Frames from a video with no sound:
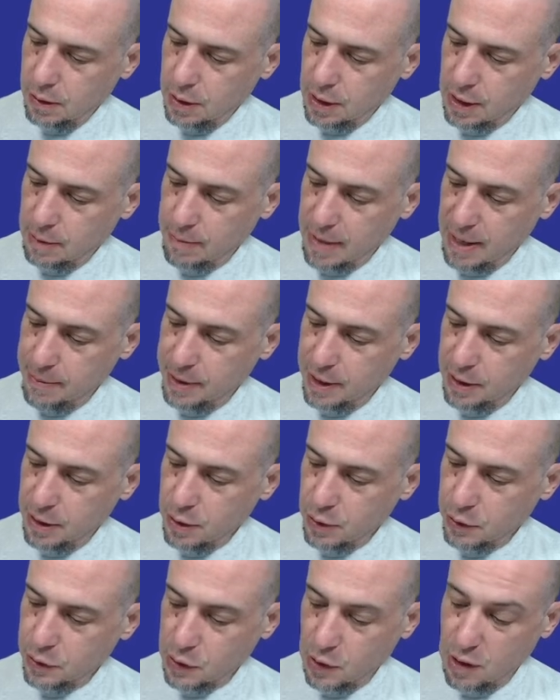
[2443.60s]
And maybe it
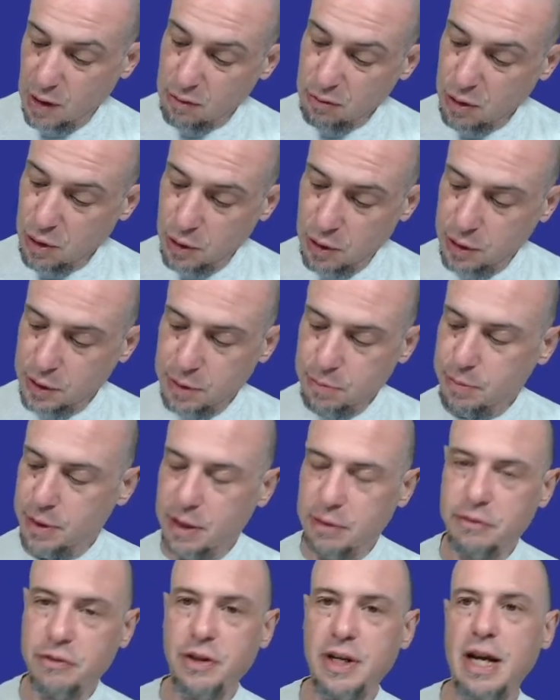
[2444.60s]
knows all rolls,
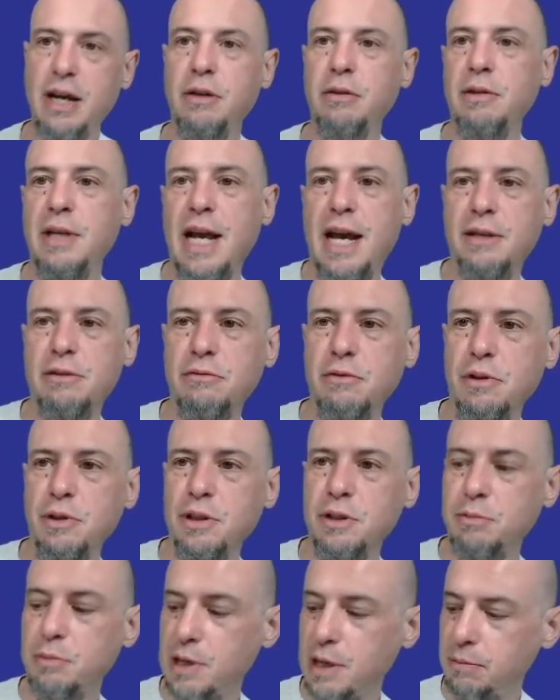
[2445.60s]
but for now, last roll
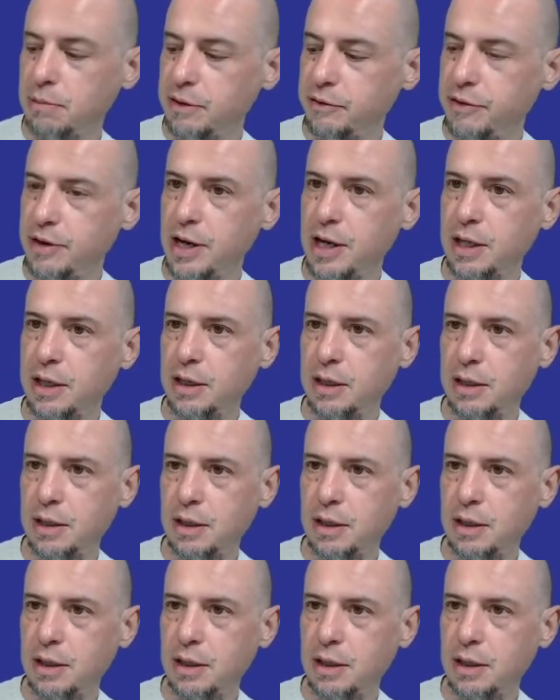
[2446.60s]
is probably fine.